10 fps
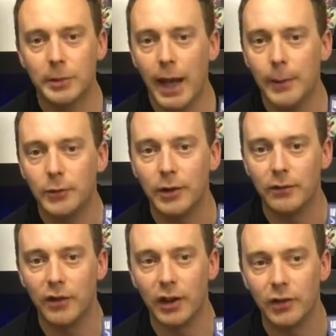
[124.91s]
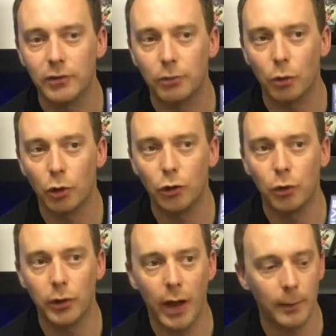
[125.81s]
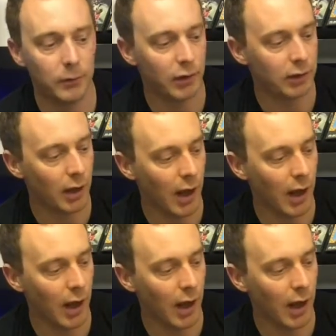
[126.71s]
games in for this, 1 or 2 games in,